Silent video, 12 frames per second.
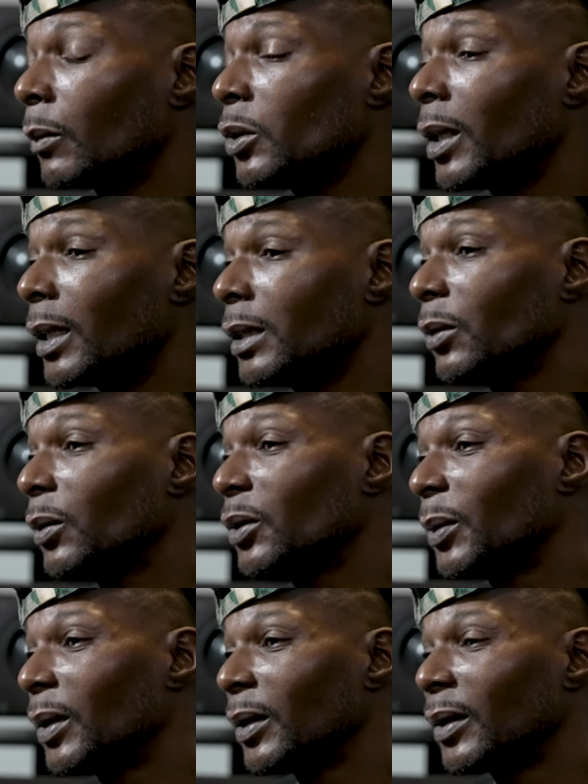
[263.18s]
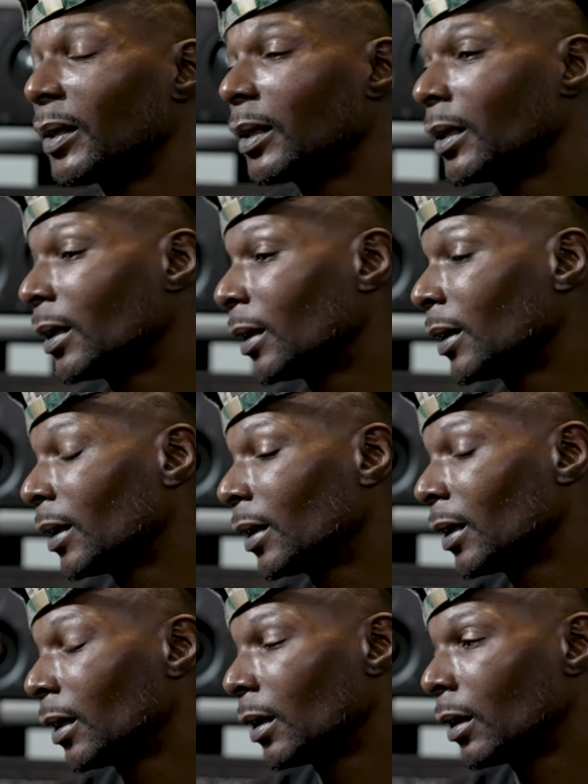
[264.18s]
Were you there when 50 and Ja fought?
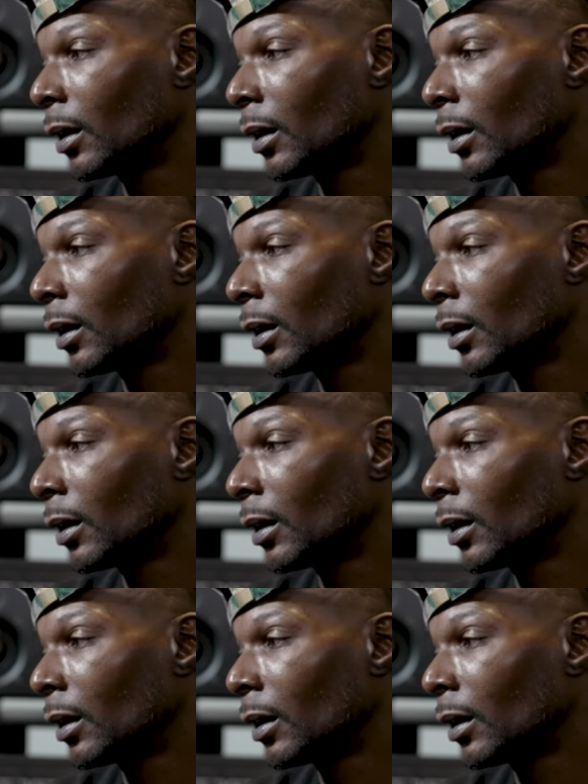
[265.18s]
